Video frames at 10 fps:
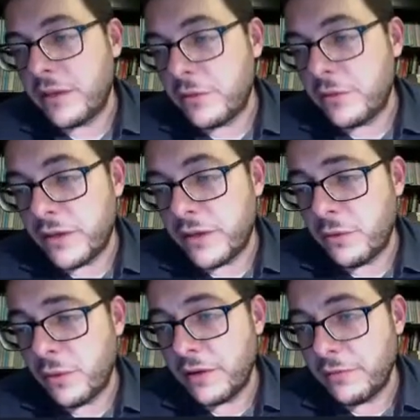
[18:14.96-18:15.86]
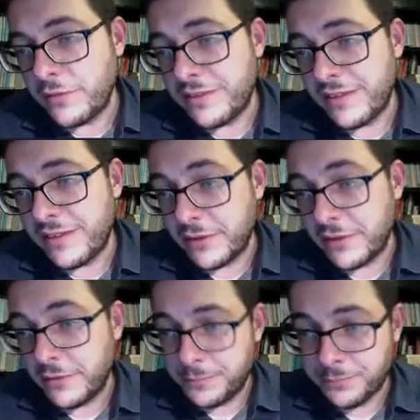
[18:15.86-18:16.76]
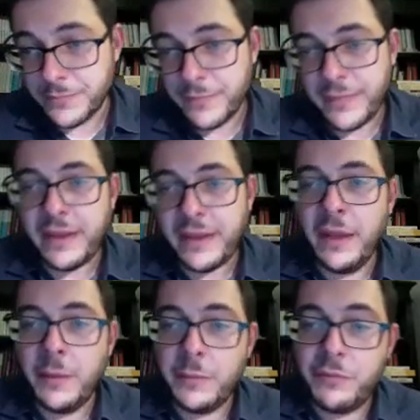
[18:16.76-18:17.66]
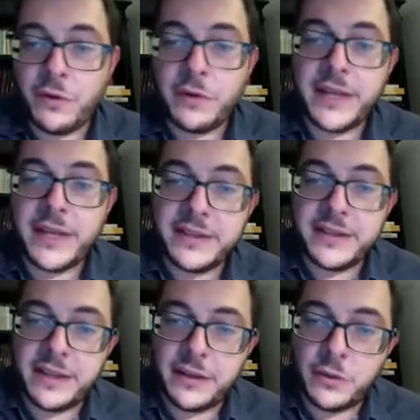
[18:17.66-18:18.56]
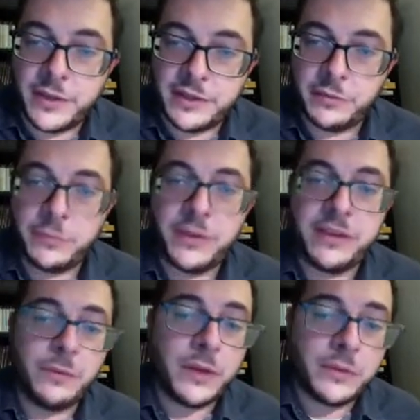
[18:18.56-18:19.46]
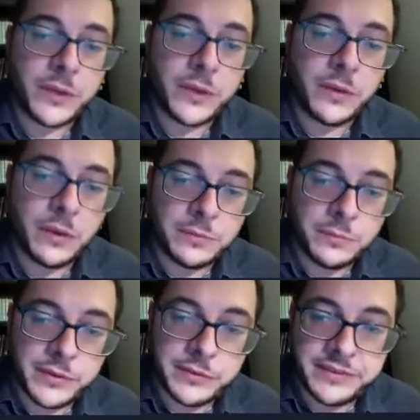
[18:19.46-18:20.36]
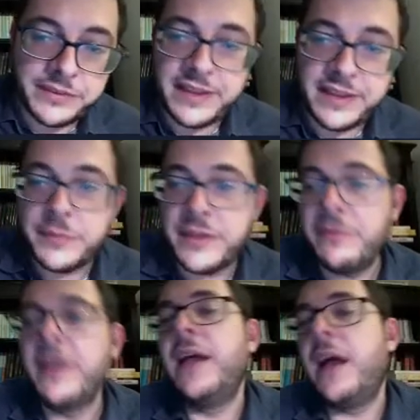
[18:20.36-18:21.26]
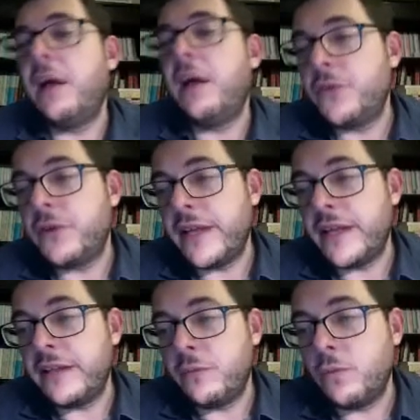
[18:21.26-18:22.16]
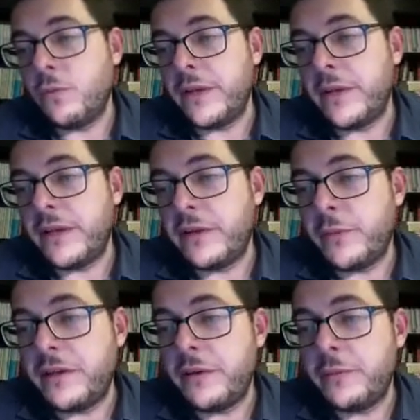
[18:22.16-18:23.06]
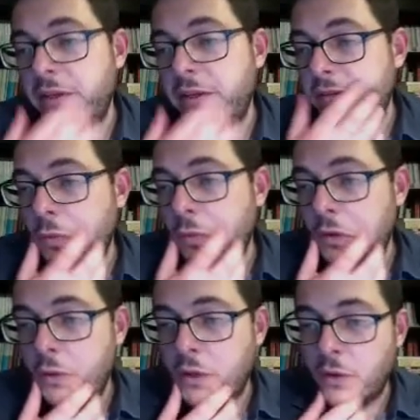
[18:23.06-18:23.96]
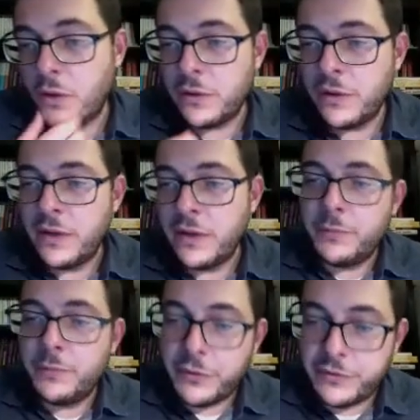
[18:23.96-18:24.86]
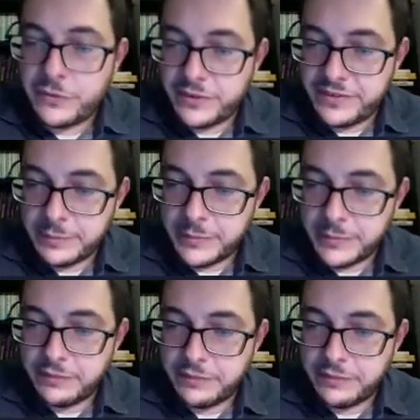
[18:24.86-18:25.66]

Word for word: 21 of the cycle. Before that, the endometrium is what we call pre-receptive. After that, the endometrium is what we call post-receptive.